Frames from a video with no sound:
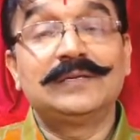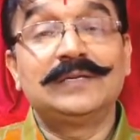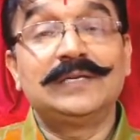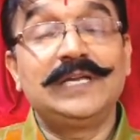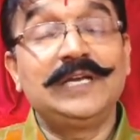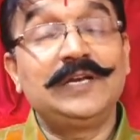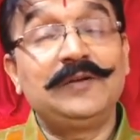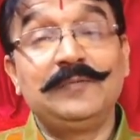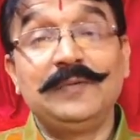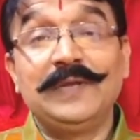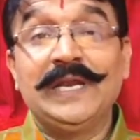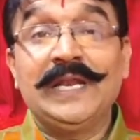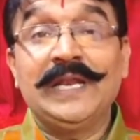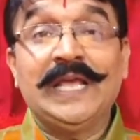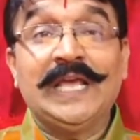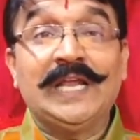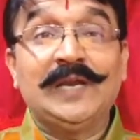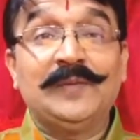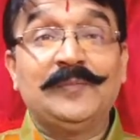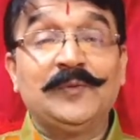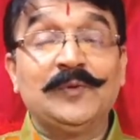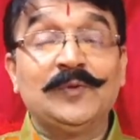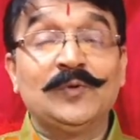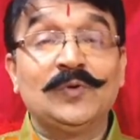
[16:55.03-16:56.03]
it will
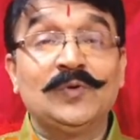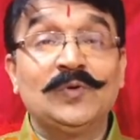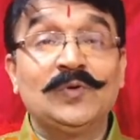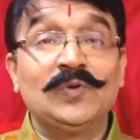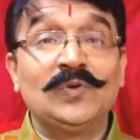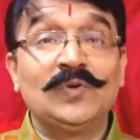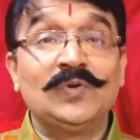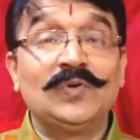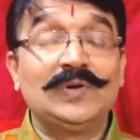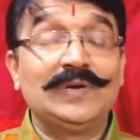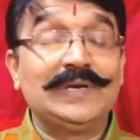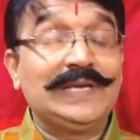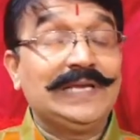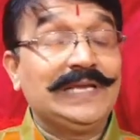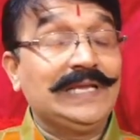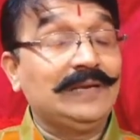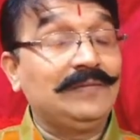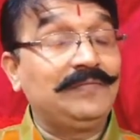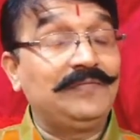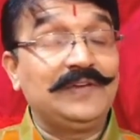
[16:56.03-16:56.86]
help you in